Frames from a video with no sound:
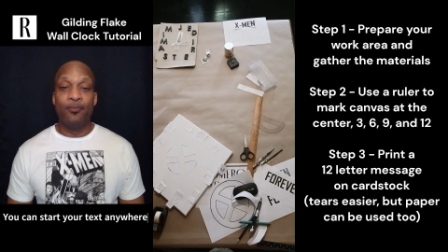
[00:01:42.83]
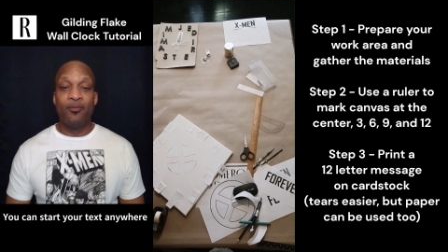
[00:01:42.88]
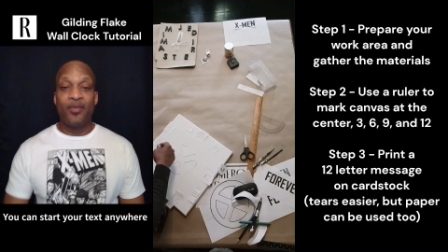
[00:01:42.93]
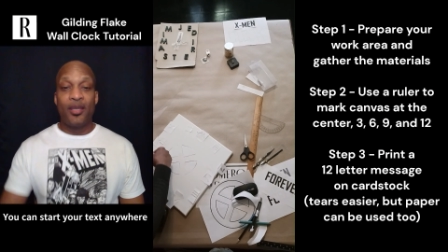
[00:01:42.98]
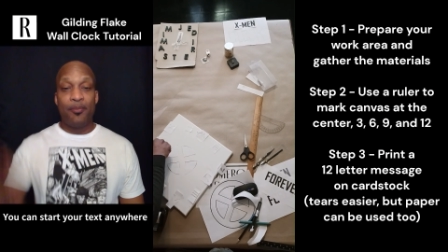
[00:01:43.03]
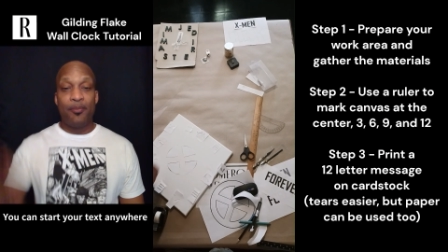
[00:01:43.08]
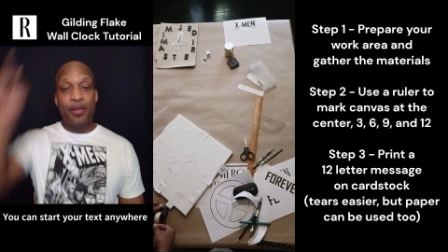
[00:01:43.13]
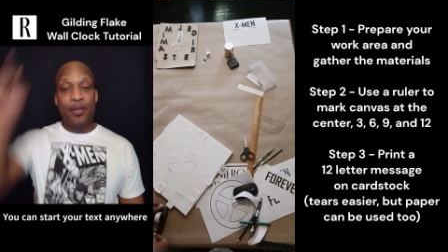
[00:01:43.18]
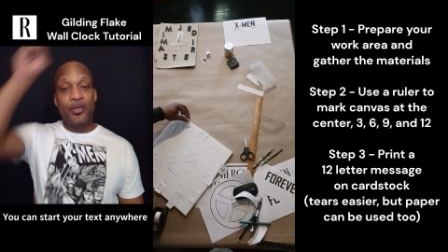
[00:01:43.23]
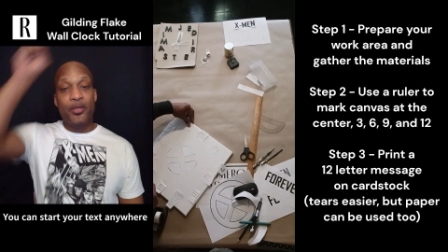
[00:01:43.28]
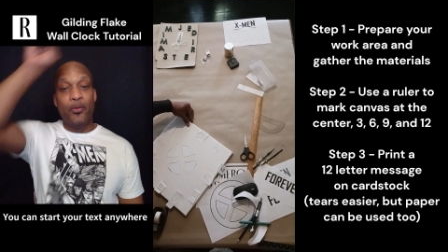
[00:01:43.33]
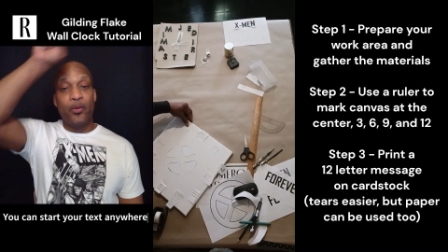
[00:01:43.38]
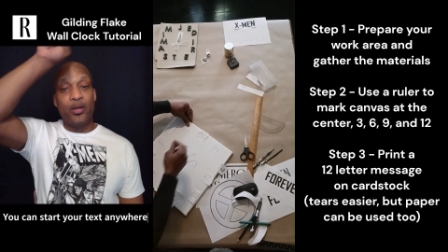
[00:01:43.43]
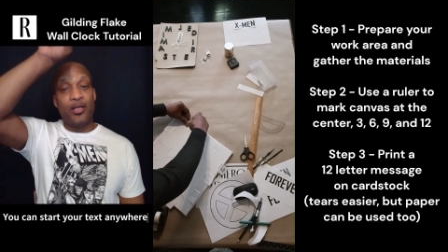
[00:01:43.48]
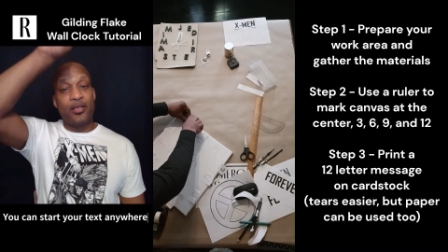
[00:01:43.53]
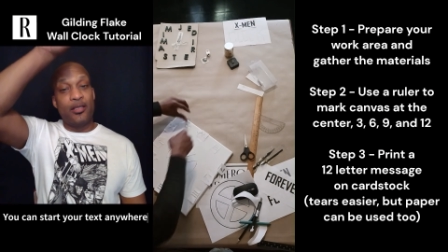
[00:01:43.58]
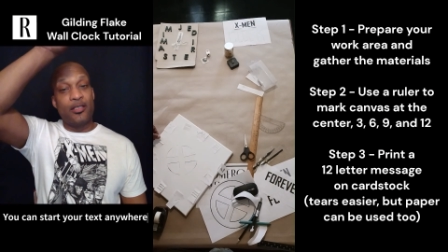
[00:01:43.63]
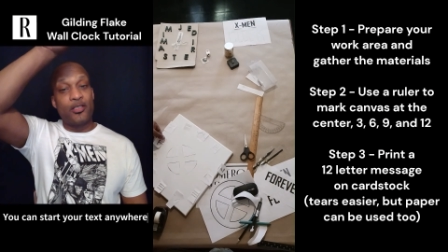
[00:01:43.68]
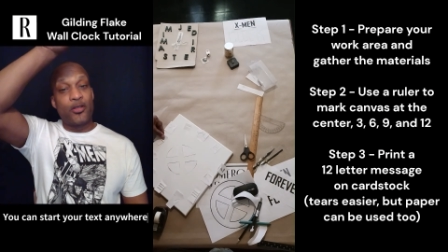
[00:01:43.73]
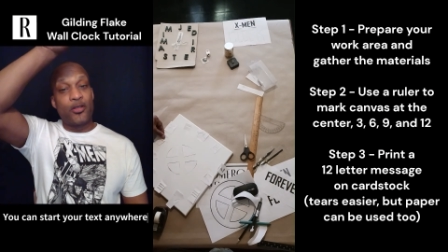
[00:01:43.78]
Maybe you
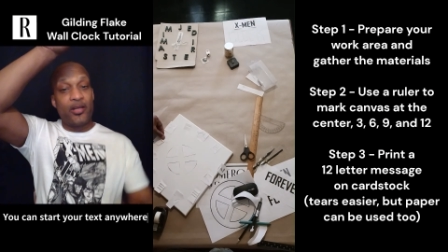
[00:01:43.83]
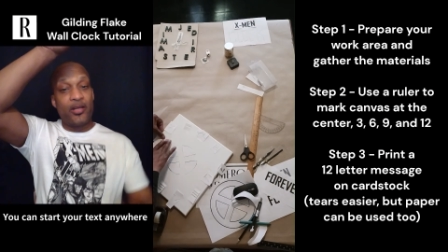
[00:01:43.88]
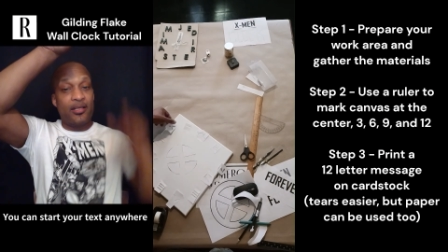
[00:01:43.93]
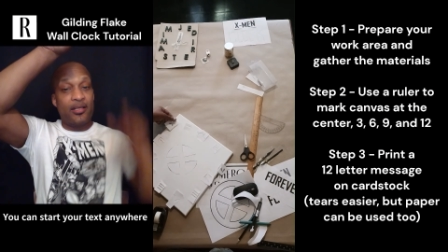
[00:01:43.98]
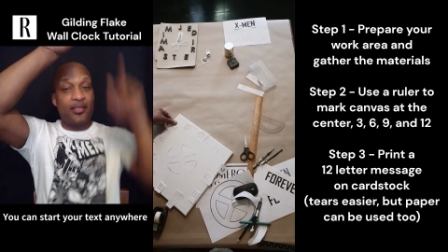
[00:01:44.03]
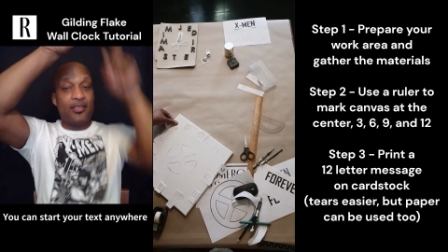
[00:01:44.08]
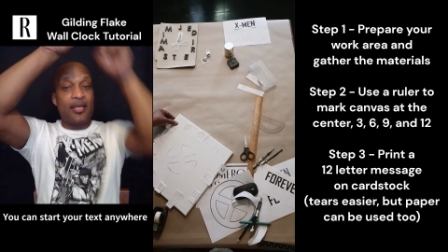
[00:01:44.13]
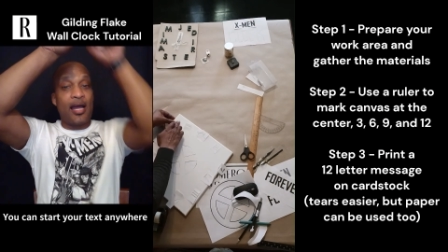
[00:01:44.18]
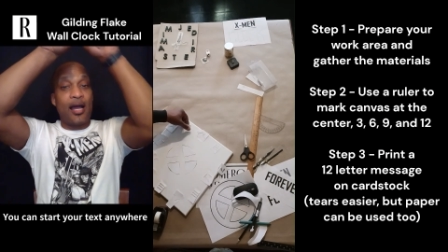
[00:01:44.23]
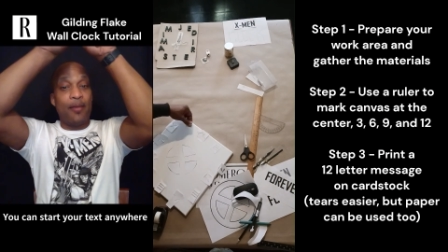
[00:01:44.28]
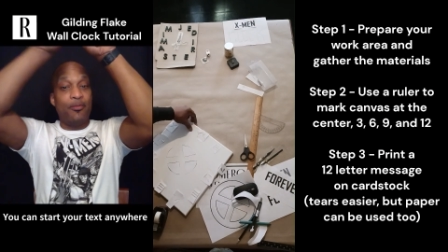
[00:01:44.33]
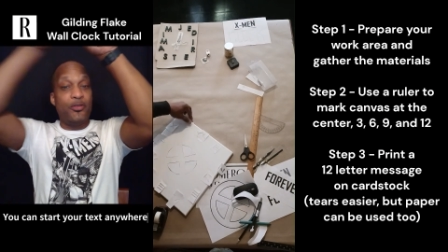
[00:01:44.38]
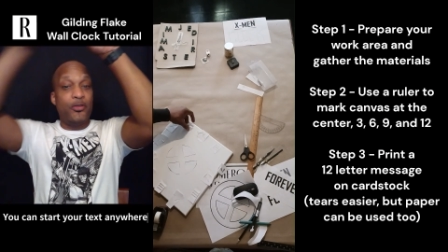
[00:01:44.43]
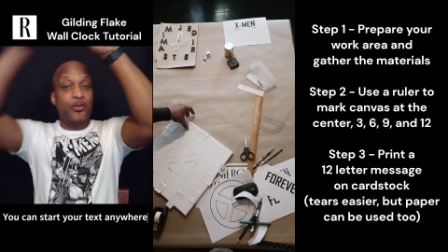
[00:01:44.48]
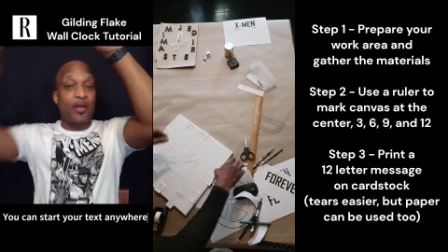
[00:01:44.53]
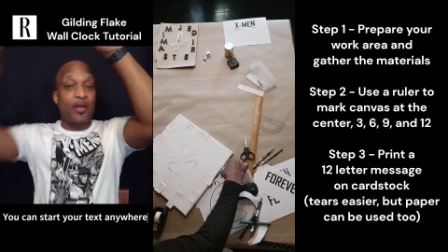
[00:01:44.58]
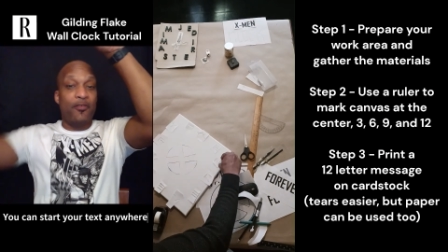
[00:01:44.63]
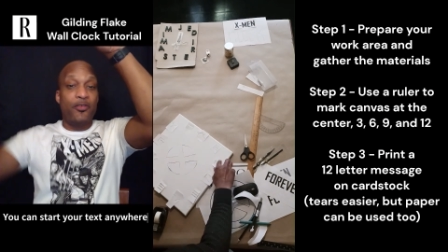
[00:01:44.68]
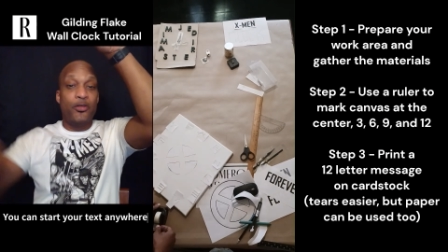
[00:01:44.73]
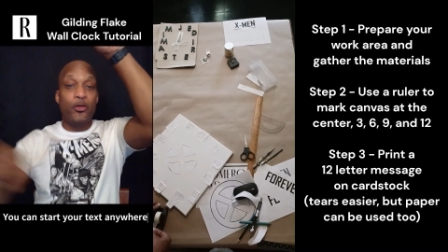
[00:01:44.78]
wanted to start at the top, so
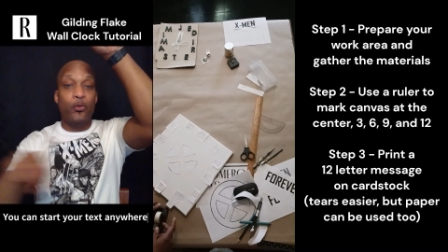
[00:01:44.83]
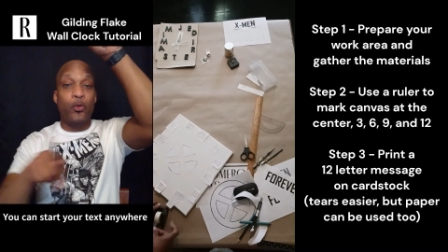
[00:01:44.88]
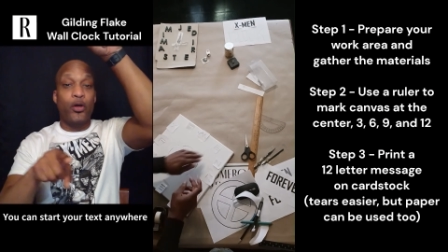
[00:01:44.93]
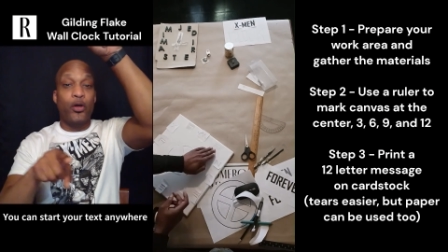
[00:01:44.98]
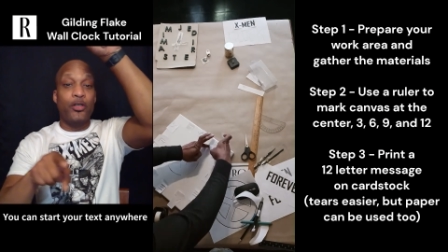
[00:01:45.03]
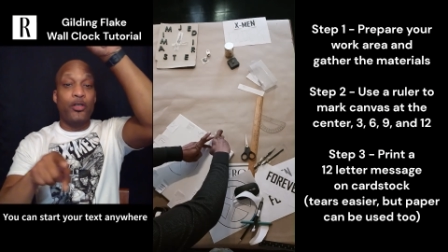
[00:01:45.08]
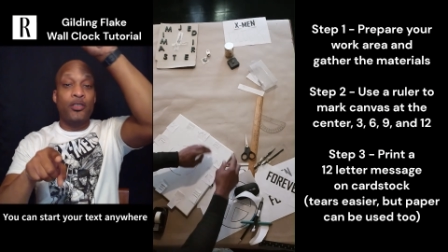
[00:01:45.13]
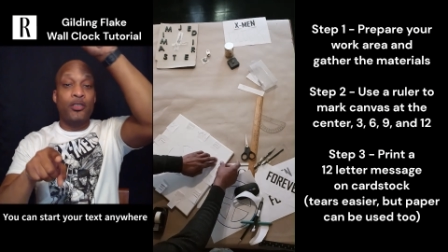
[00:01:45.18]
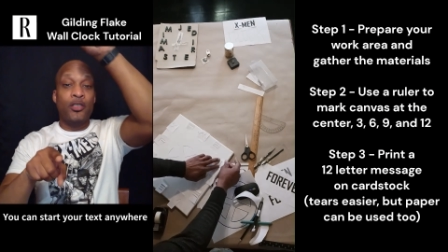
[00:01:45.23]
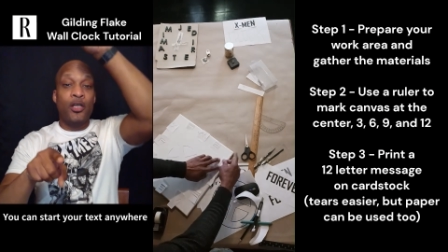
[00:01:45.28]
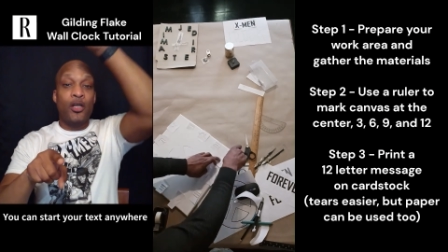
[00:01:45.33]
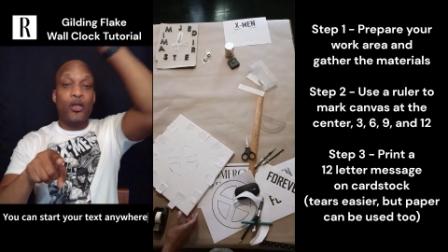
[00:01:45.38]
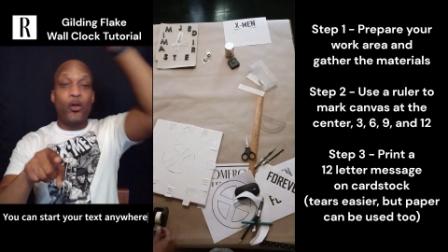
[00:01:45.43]
you have two words